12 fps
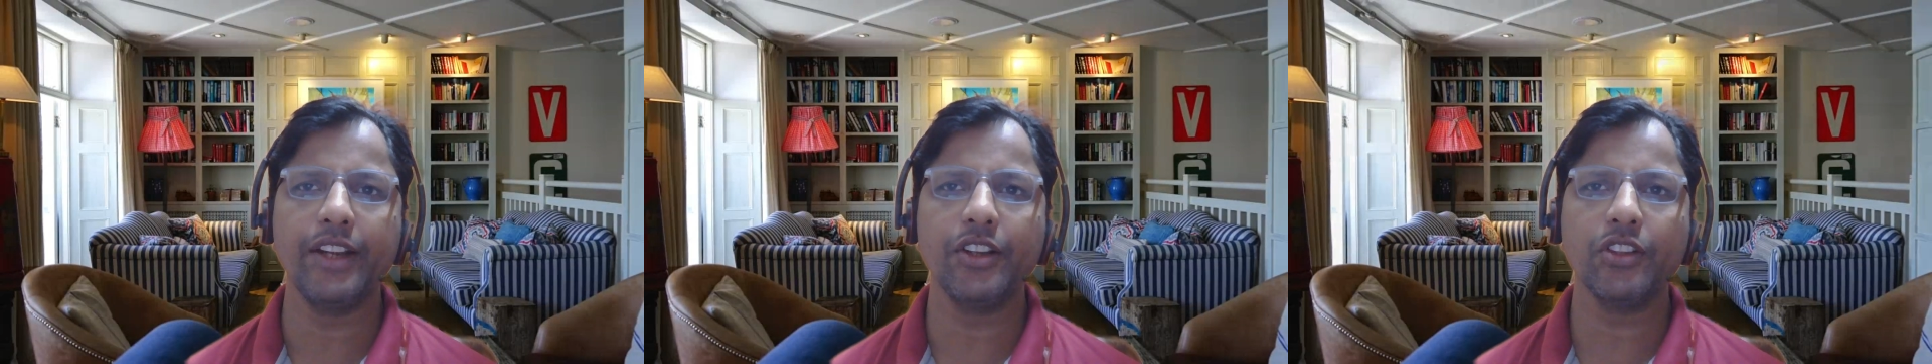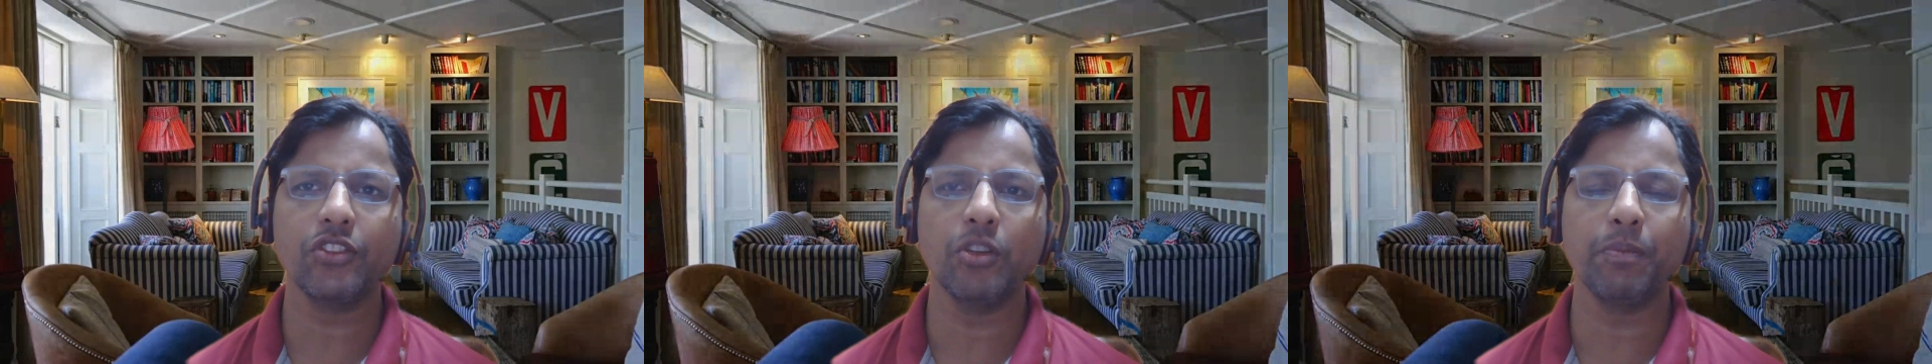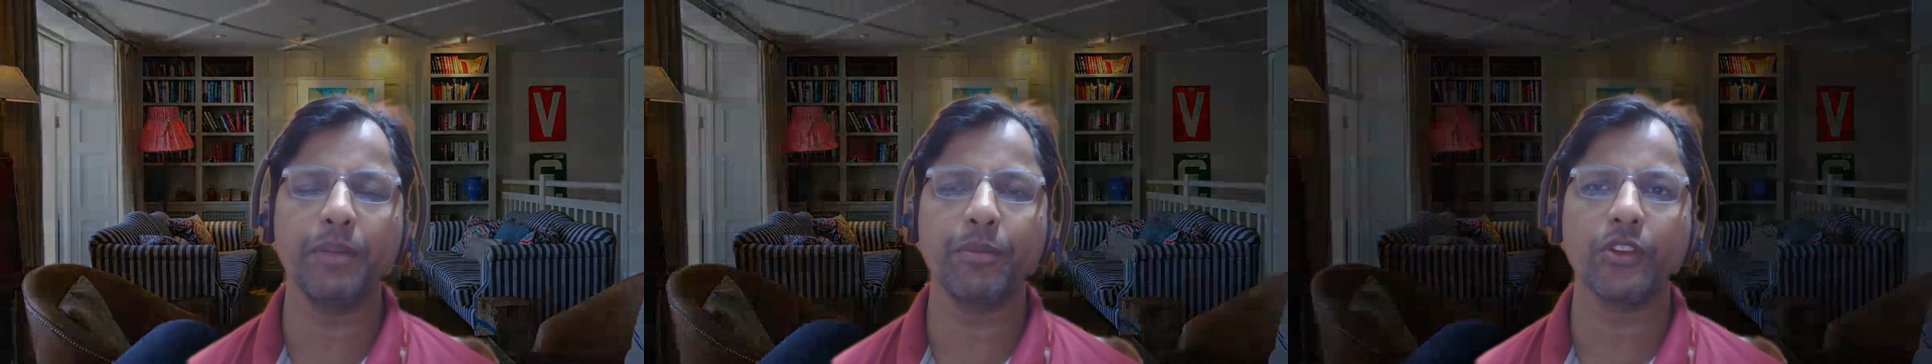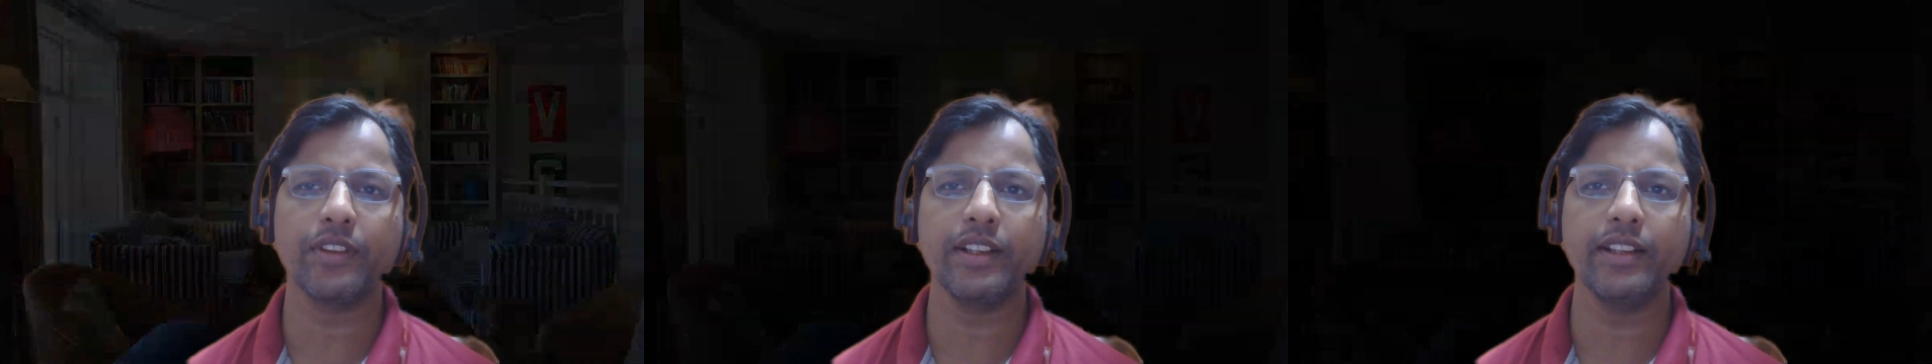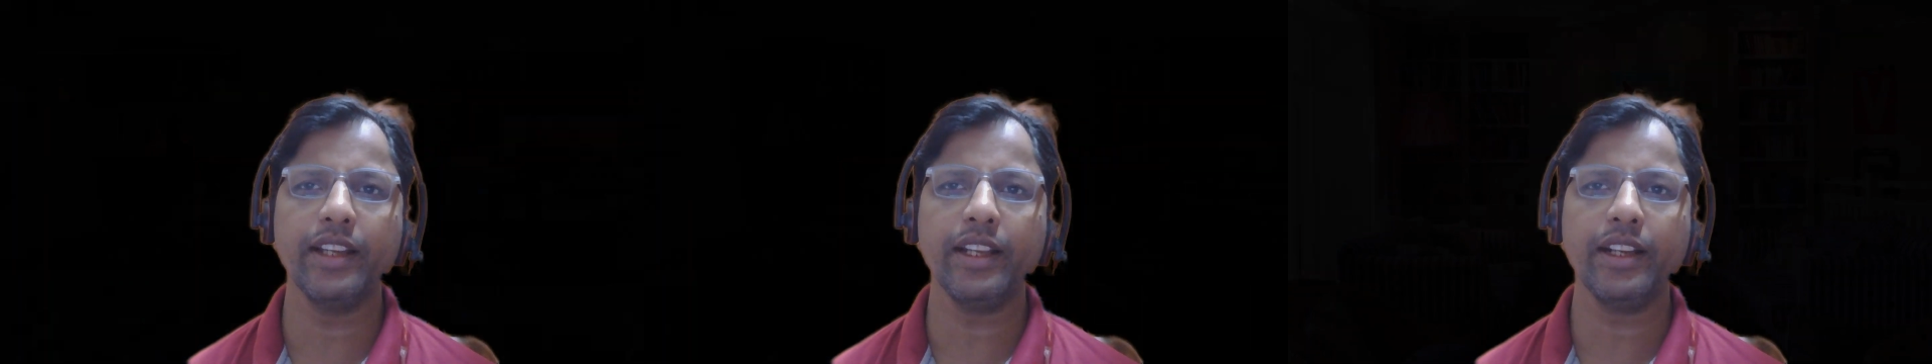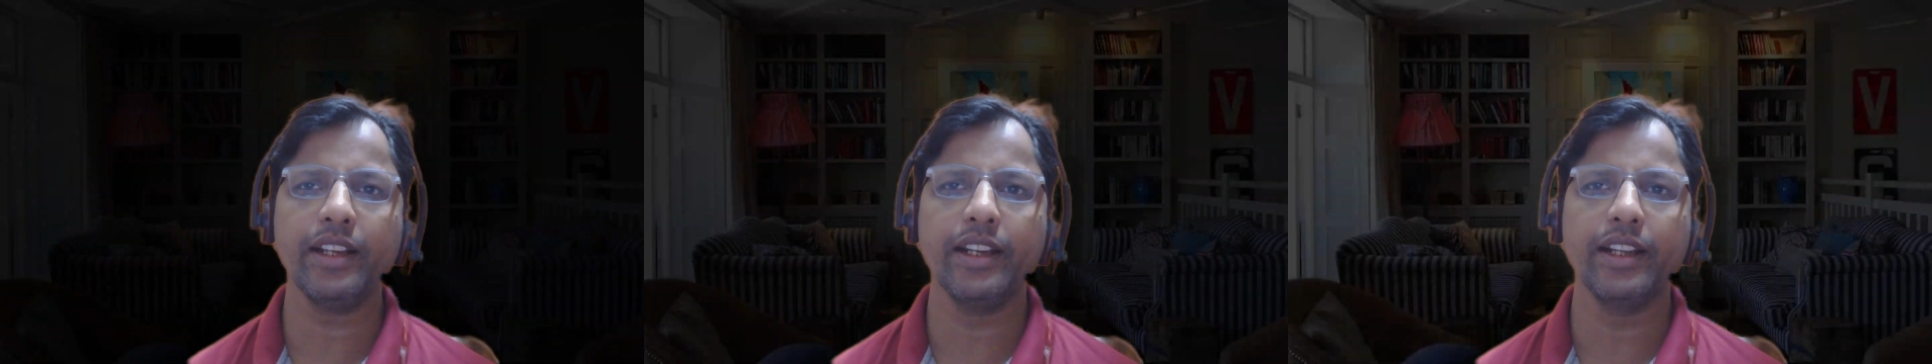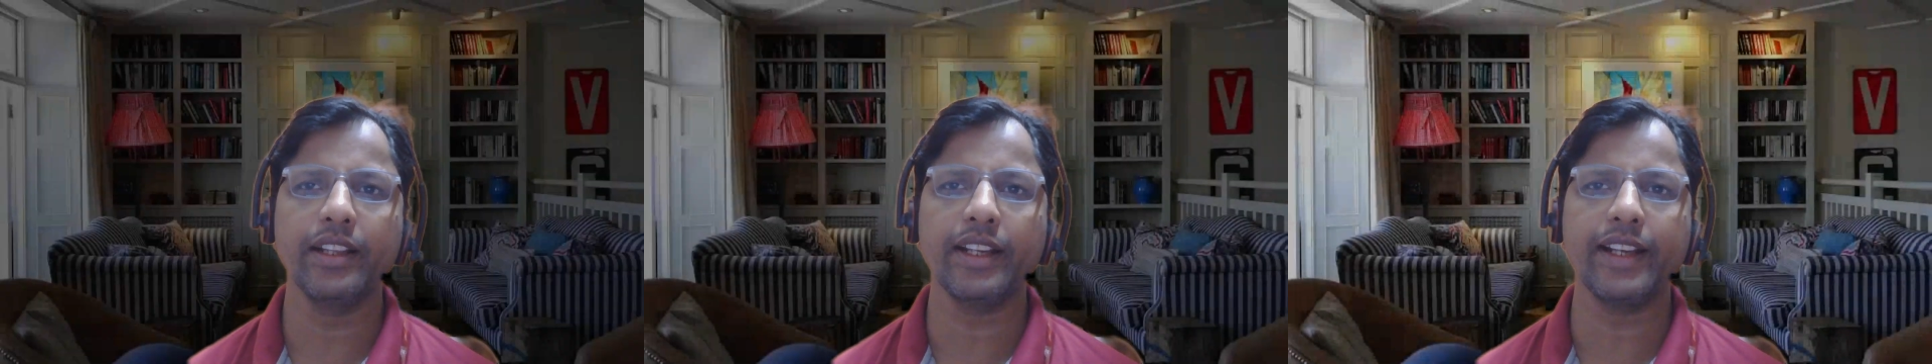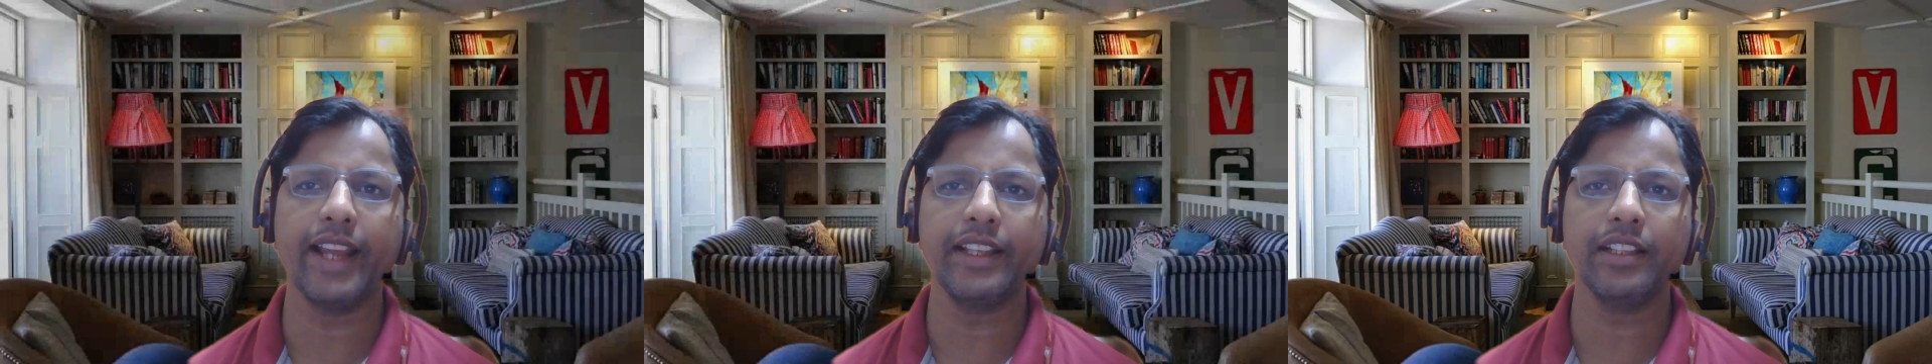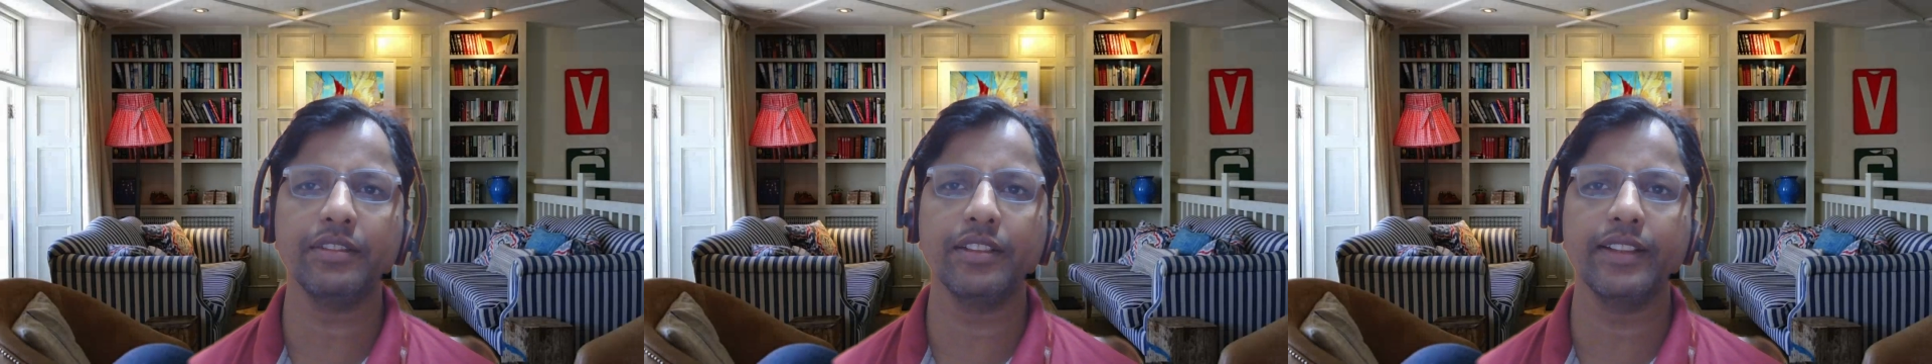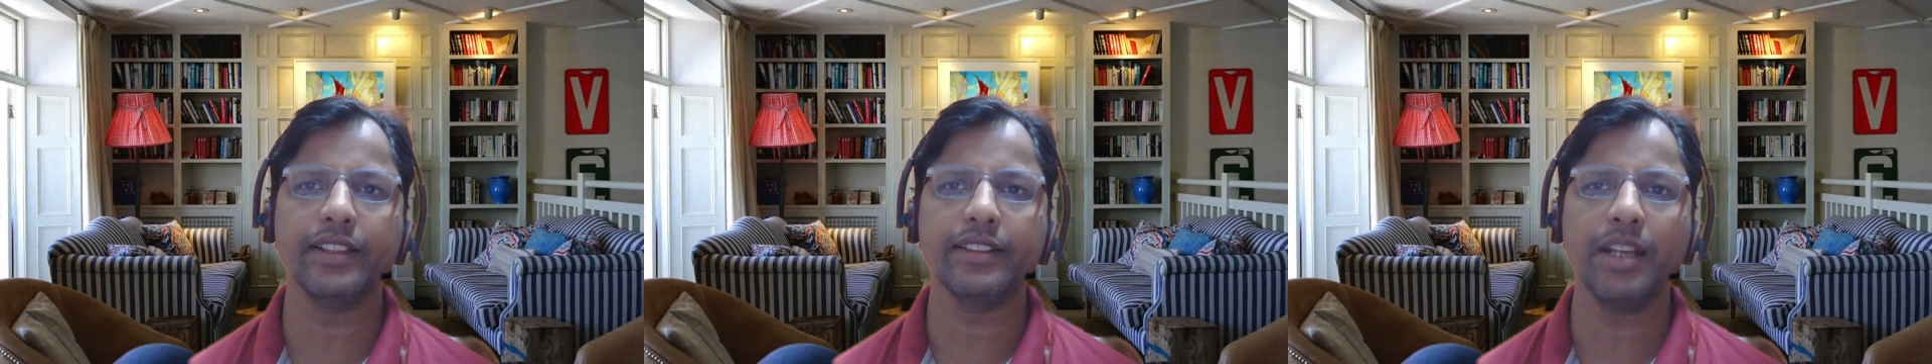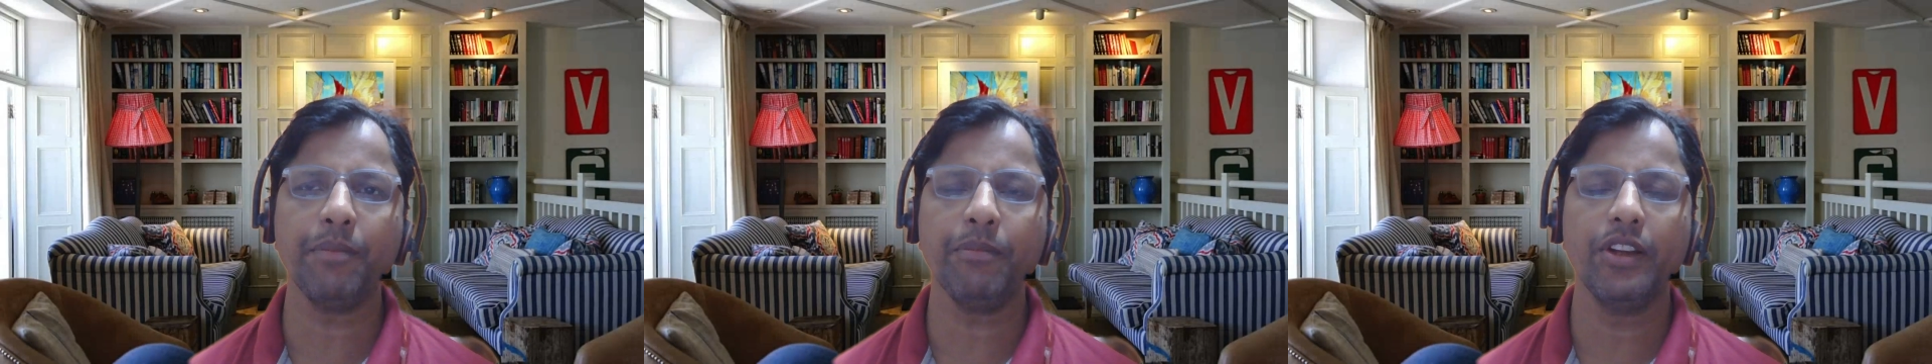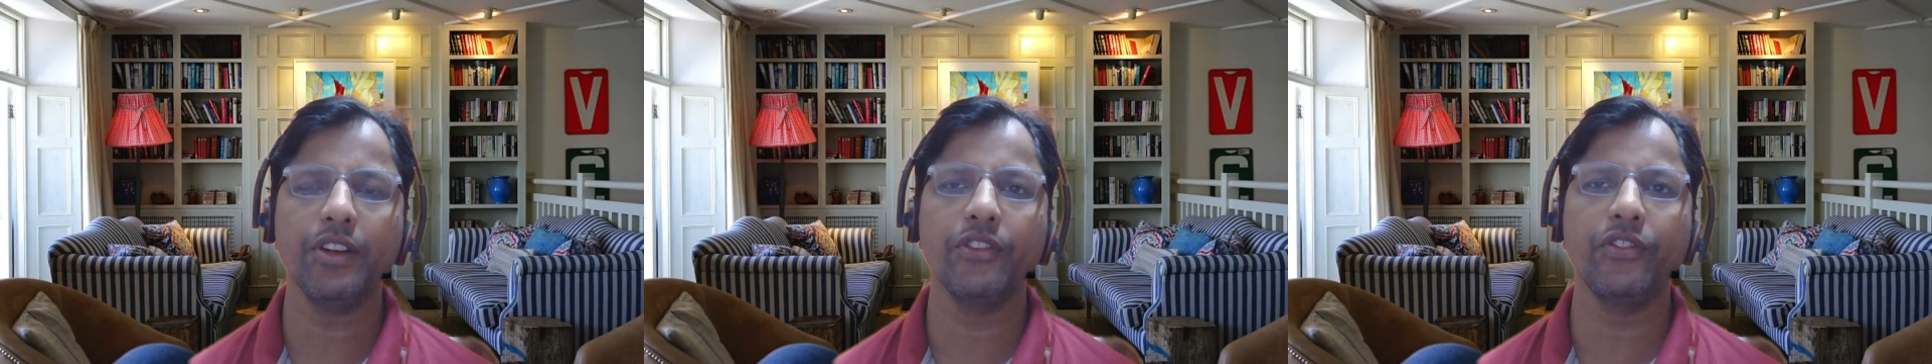endoscopy procedure in the digestive system,